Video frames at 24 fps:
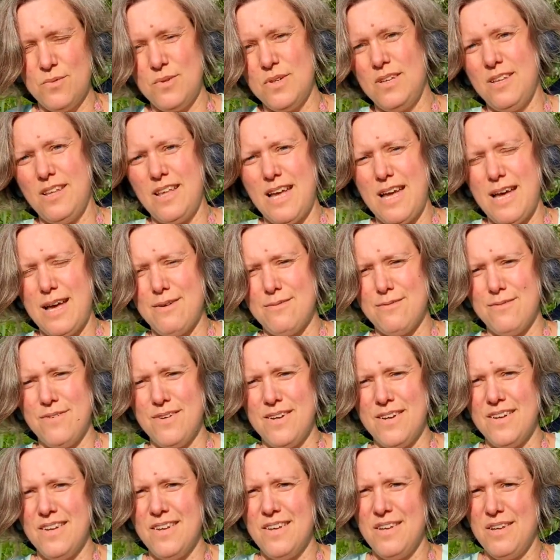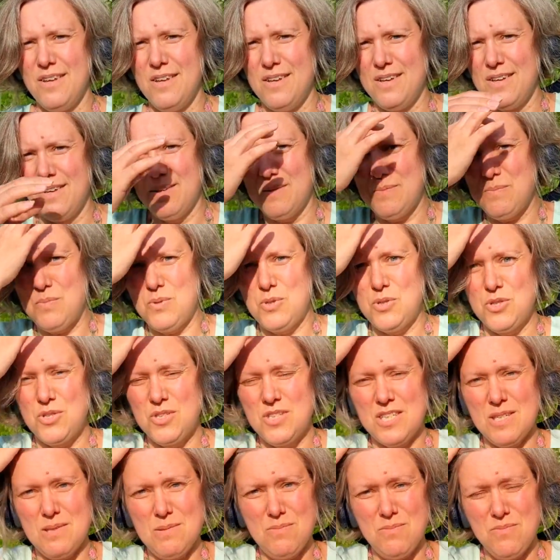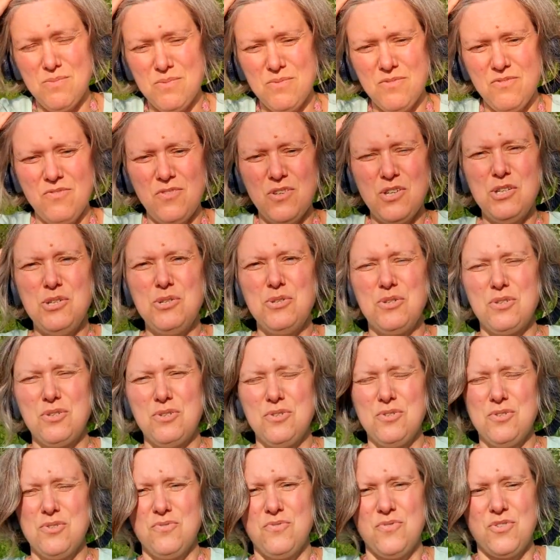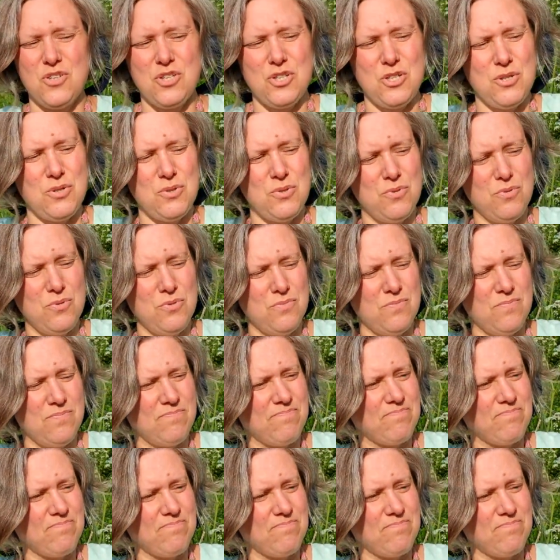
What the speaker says: will have put some photos for you.